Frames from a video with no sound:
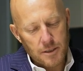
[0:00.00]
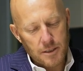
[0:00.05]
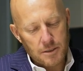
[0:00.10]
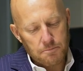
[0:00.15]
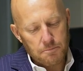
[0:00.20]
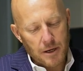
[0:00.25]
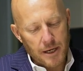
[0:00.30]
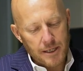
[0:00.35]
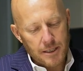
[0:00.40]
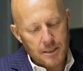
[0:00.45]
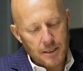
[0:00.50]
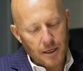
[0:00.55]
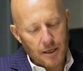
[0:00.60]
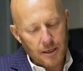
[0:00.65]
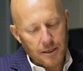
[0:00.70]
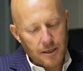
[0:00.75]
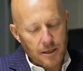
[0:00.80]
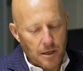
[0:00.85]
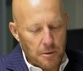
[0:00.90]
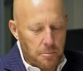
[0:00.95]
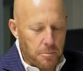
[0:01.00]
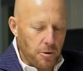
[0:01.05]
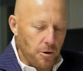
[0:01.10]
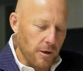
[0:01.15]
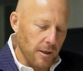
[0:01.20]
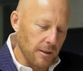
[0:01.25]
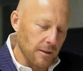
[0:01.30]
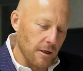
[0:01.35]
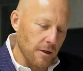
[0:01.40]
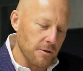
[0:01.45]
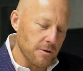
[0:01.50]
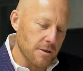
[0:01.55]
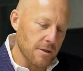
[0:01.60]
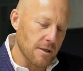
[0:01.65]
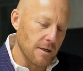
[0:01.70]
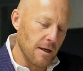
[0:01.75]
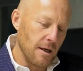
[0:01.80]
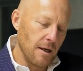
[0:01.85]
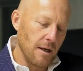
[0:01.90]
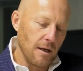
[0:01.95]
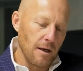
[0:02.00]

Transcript: is basically kind of putting those